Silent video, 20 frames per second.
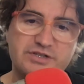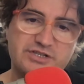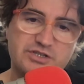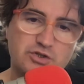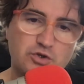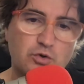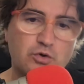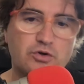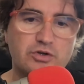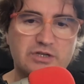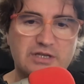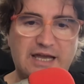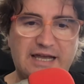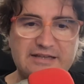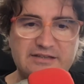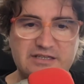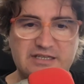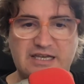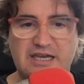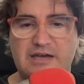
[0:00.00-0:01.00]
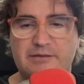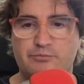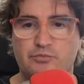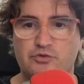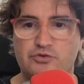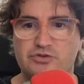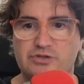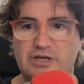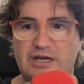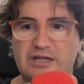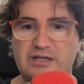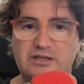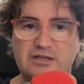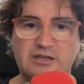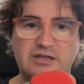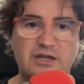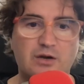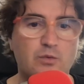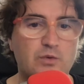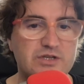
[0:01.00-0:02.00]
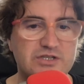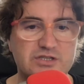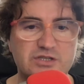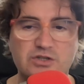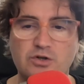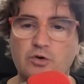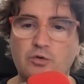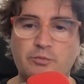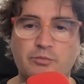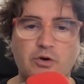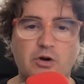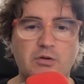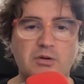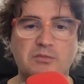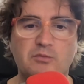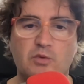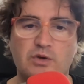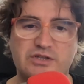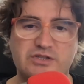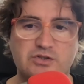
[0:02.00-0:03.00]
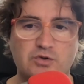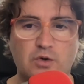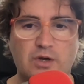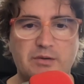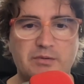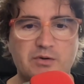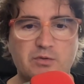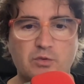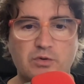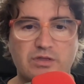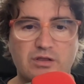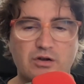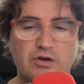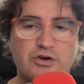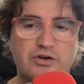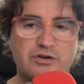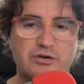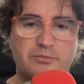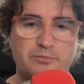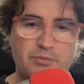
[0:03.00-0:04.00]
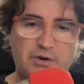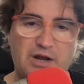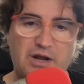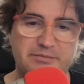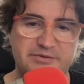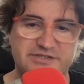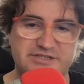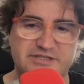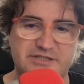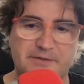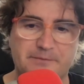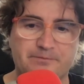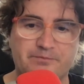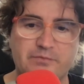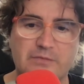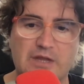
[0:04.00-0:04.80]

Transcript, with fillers: stored at the campus, and there was no problem whatsoever with learner privacy.